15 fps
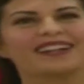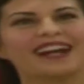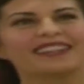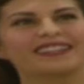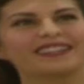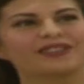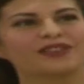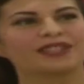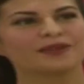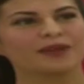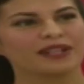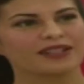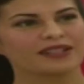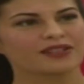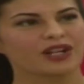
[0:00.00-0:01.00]
I think the only
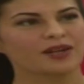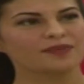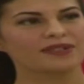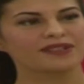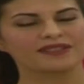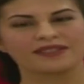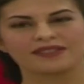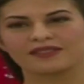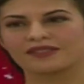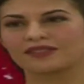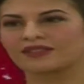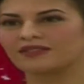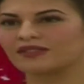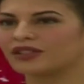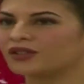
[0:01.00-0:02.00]
way to the top is,
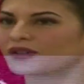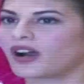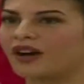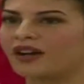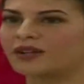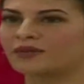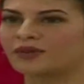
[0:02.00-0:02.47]
you know, hard